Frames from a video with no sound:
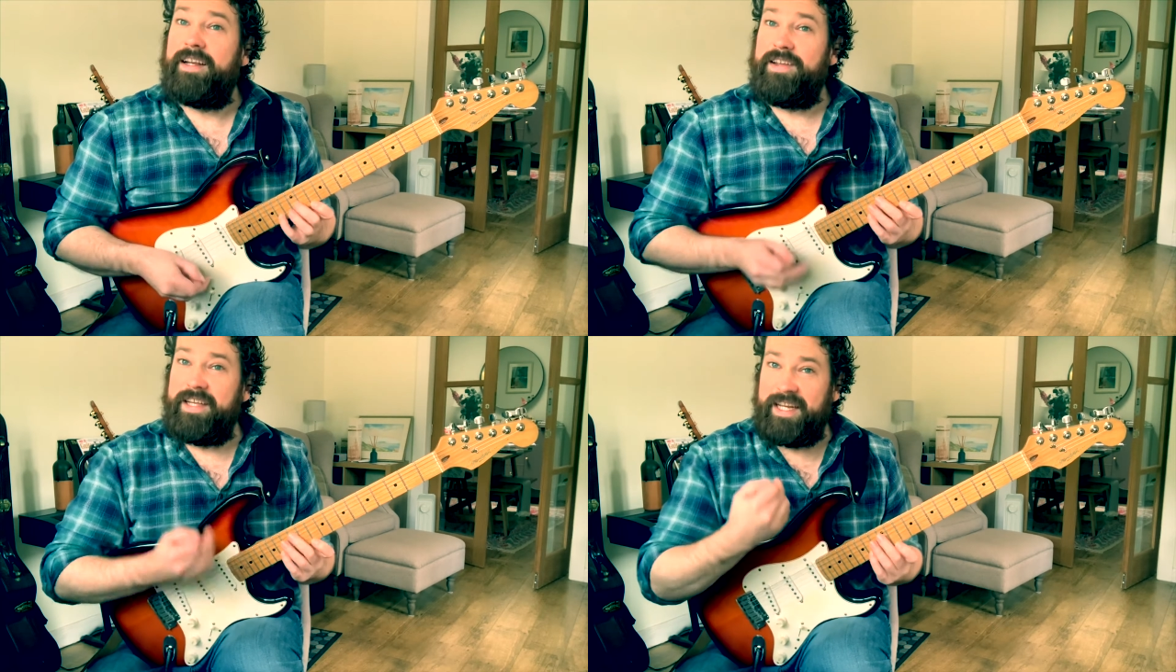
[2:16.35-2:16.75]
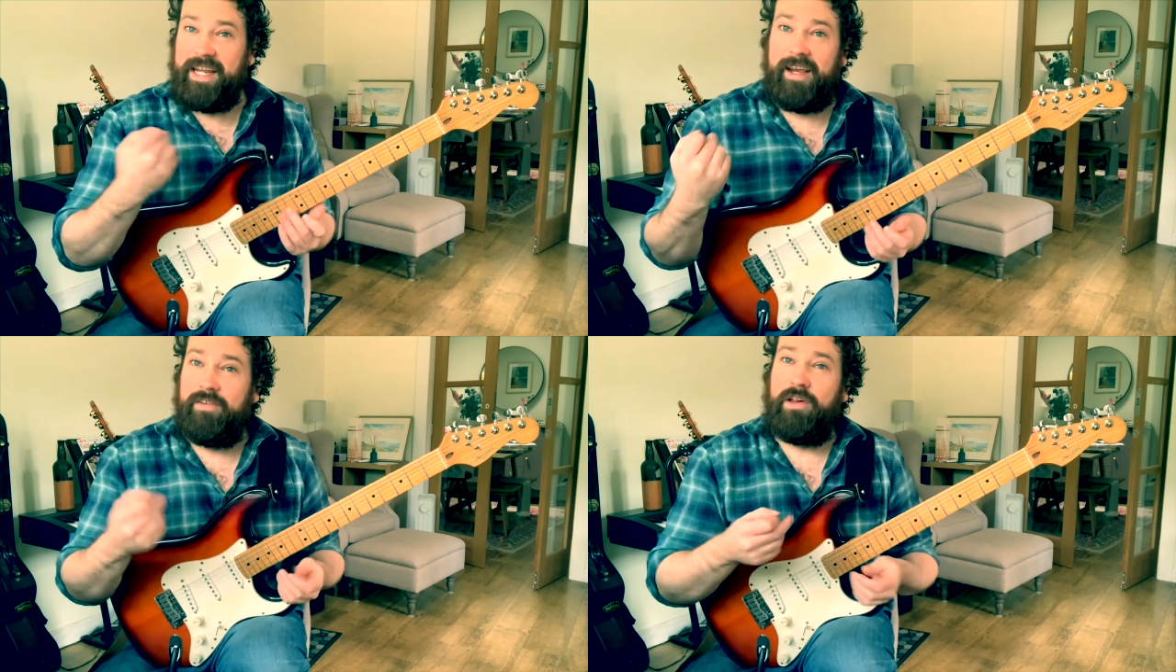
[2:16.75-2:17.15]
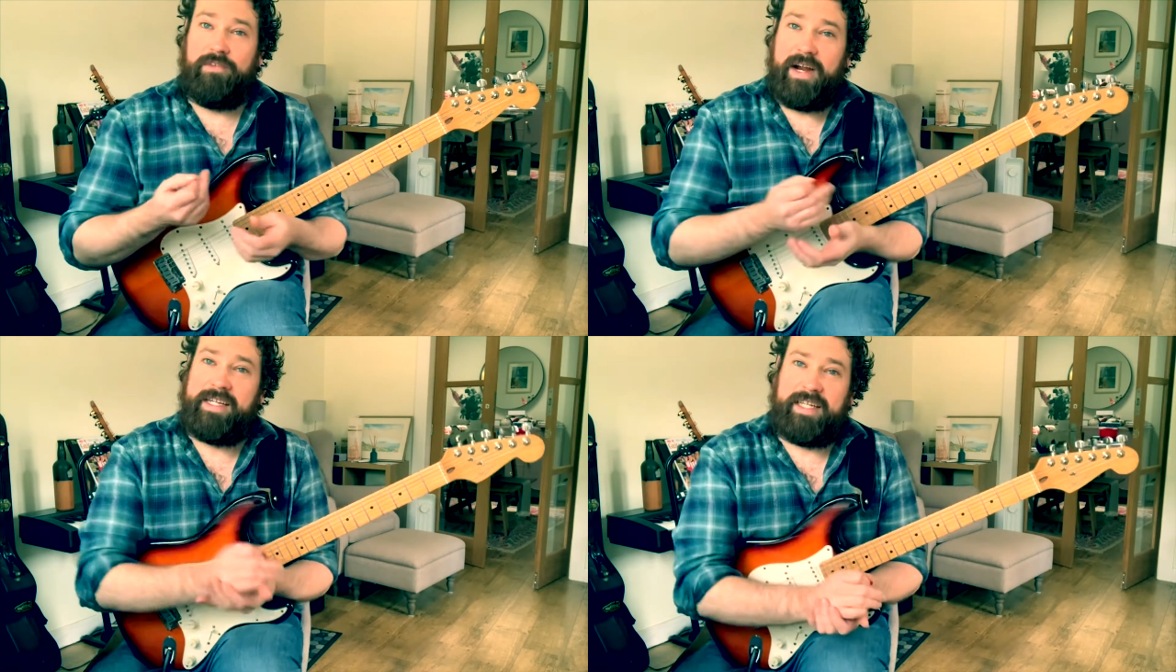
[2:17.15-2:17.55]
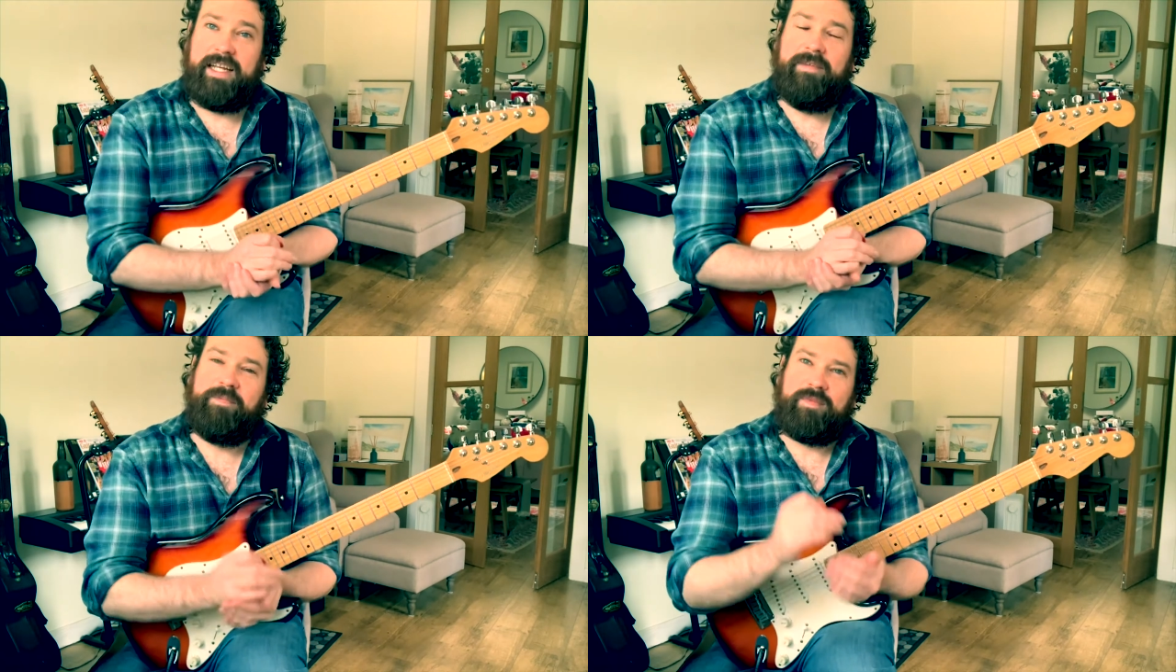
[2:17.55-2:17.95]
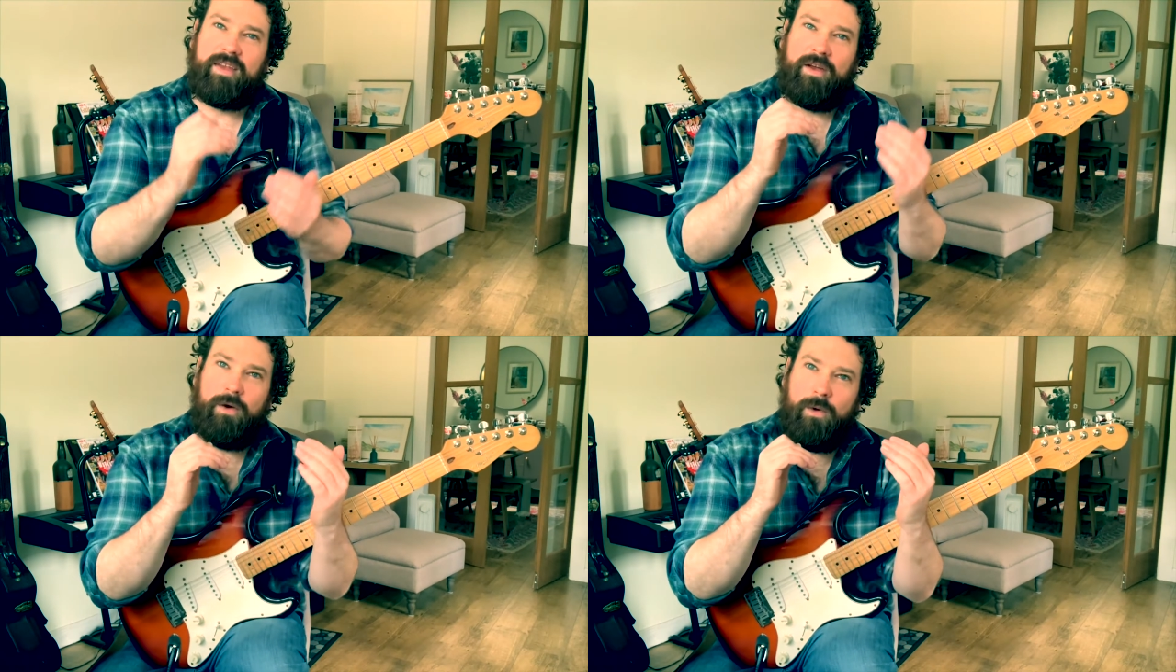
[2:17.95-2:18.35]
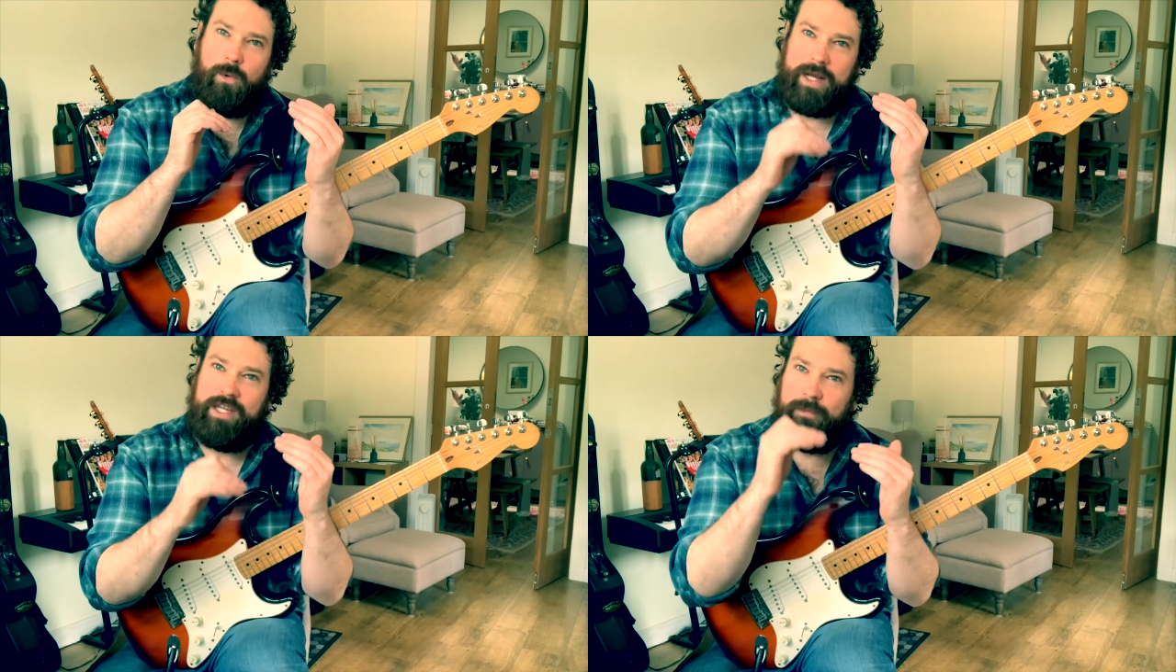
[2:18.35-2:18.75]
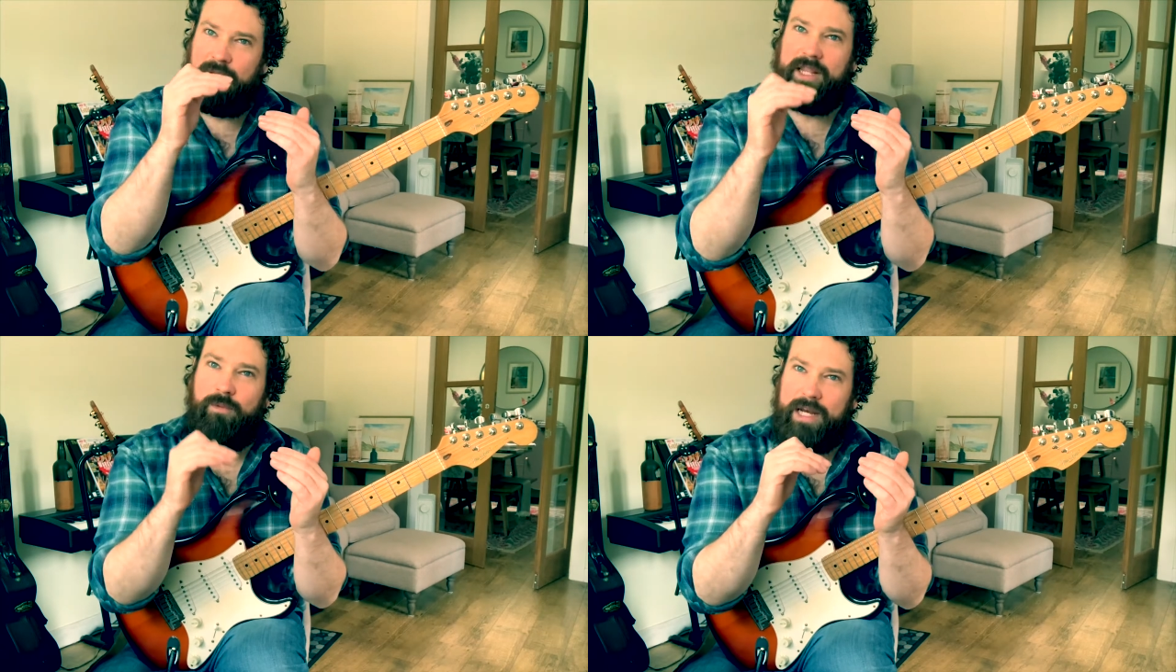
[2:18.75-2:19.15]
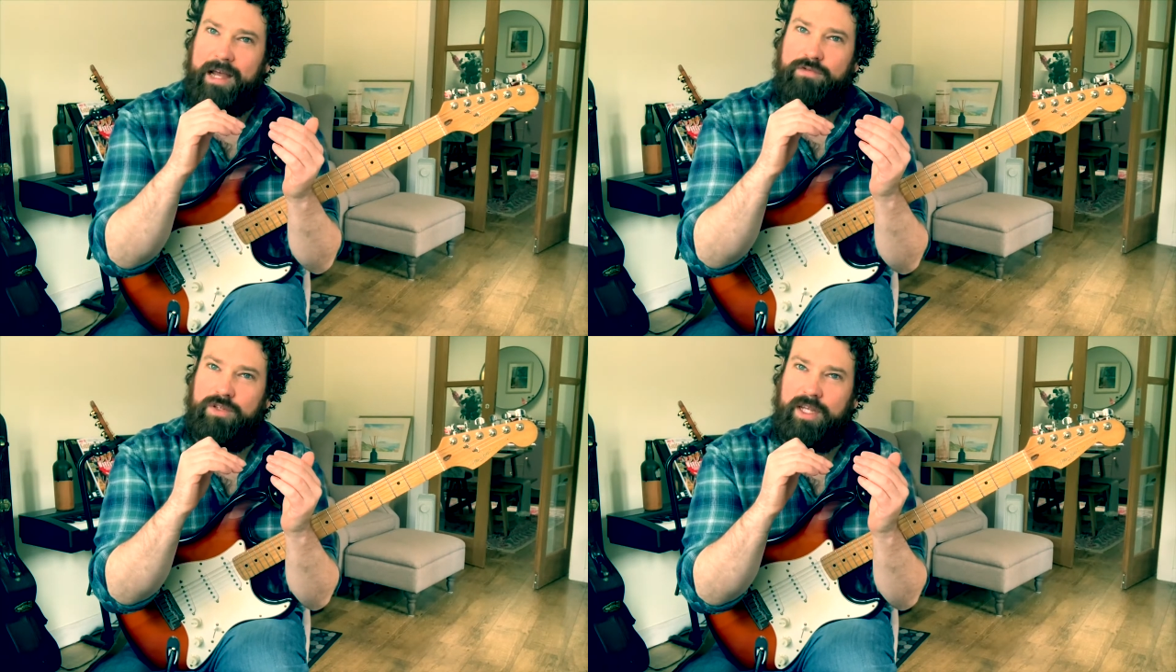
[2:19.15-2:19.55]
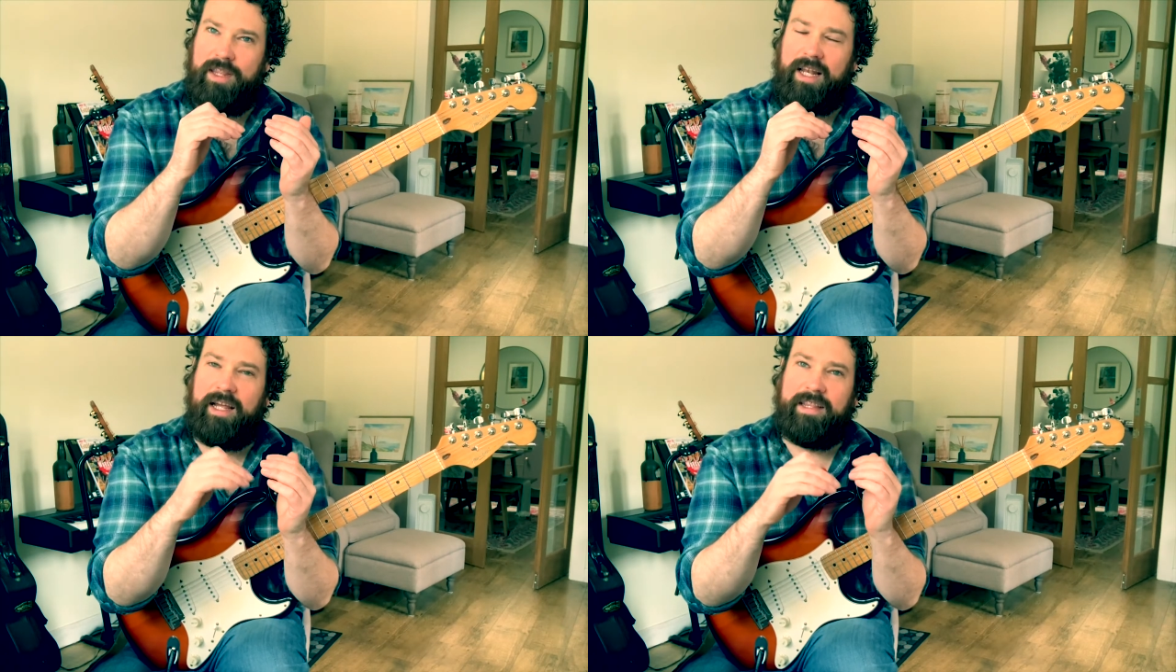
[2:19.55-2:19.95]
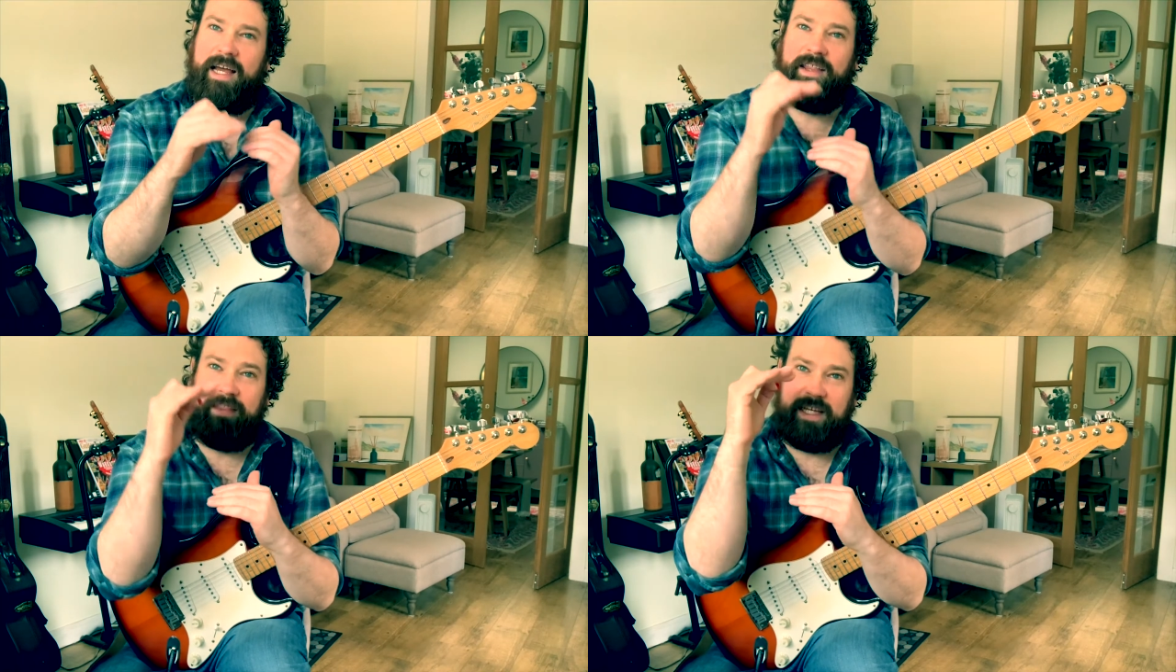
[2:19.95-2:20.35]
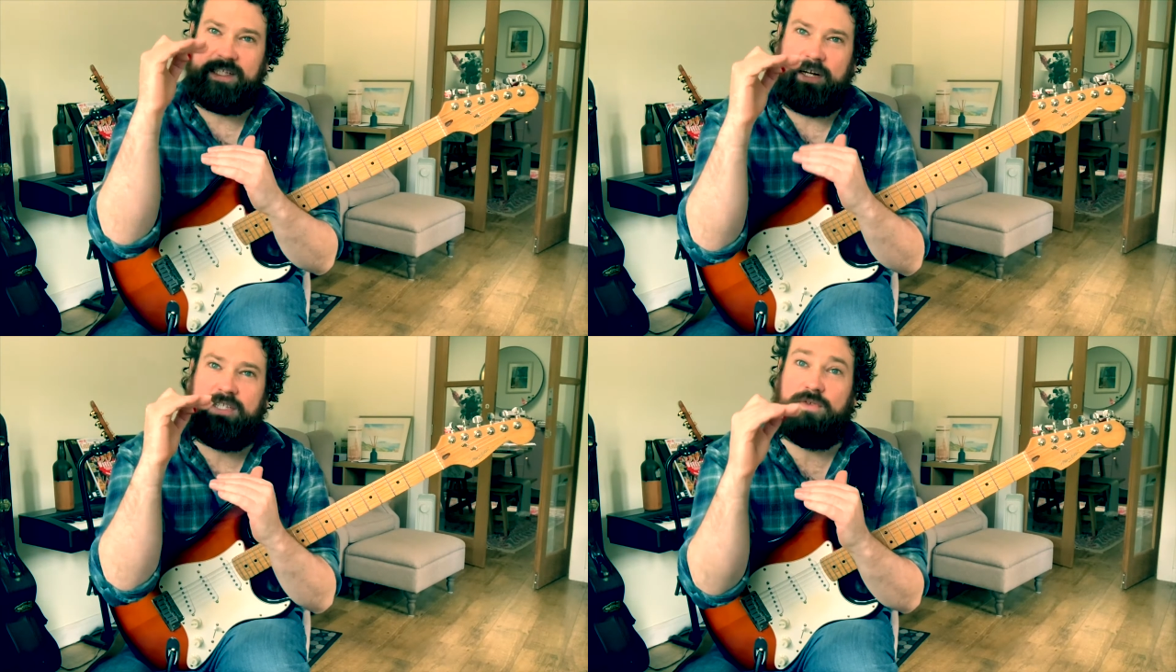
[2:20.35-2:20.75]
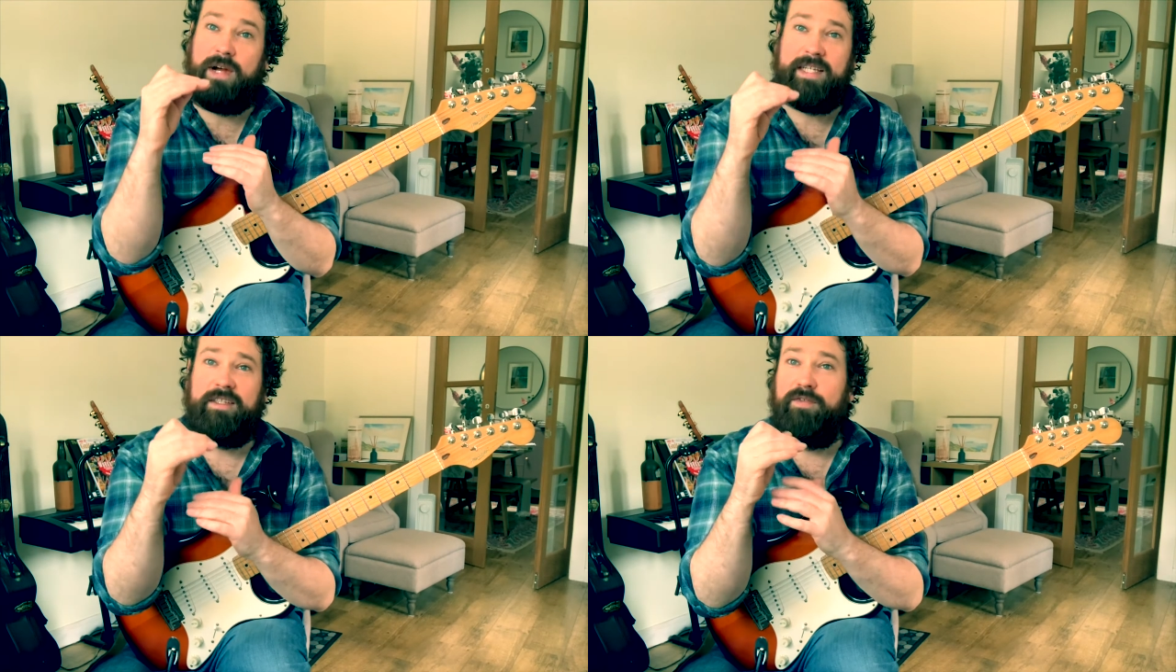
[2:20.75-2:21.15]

Now you can hear already, when you play them one after the other like that, they start to wrestle,